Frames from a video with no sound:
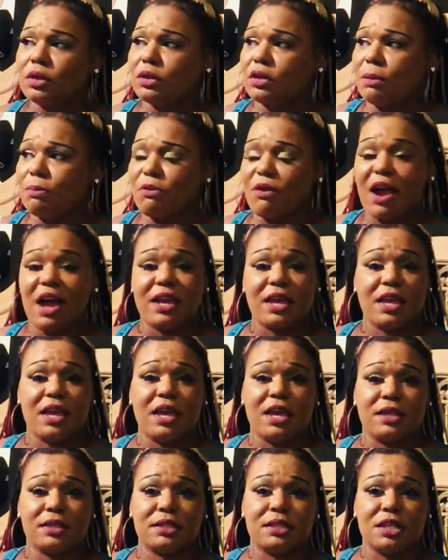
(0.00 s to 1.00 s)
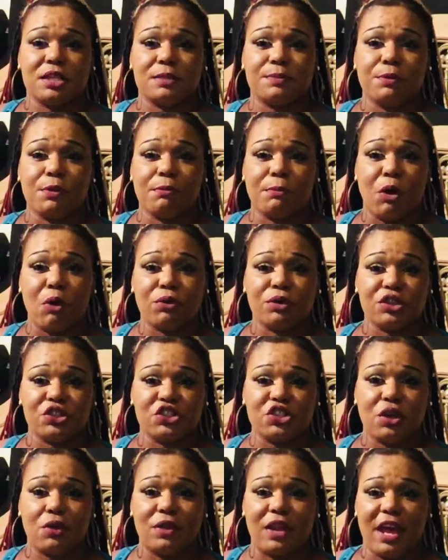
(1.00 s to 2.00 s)
the broadcast that's promoting the
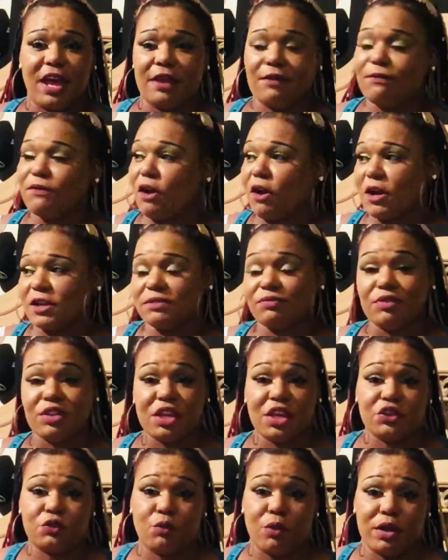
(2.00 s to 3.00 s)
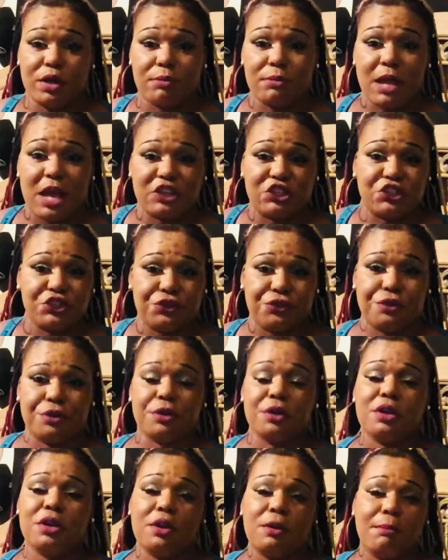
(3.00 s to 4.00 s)
show, like far as VH1, I'm not sure.
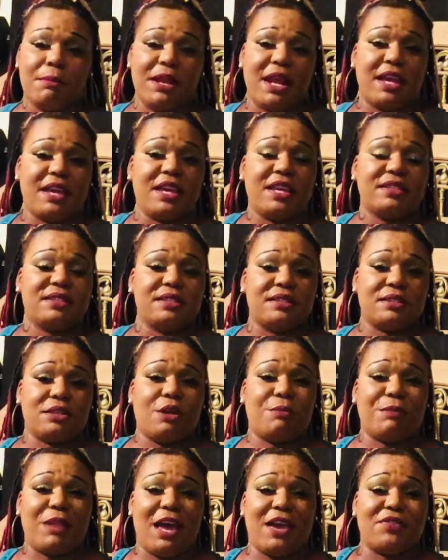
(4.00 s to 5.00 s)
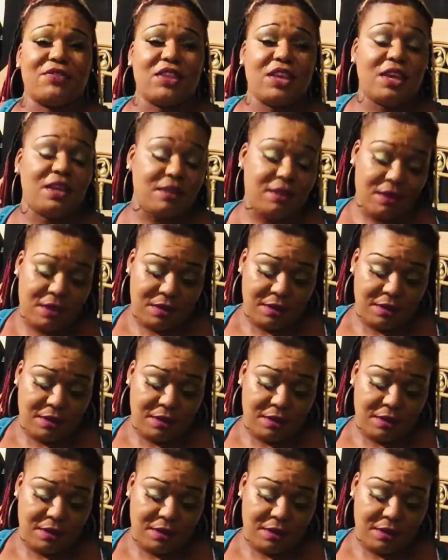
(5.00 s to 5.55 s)
But I guess it's something like that.